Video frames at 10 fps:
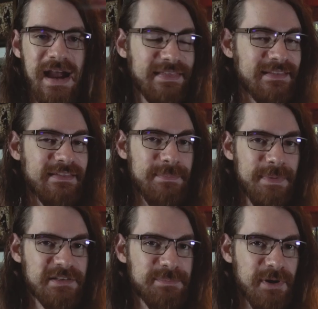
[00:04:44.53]
I think that the
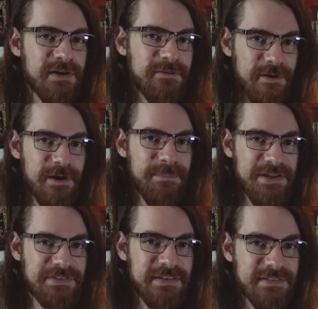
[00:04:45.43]
best part of hard
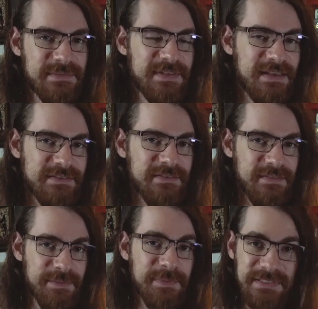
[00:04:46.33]
magic systems is
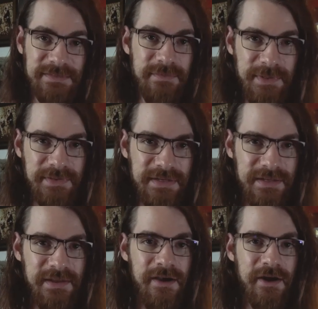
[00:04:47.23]
their believability.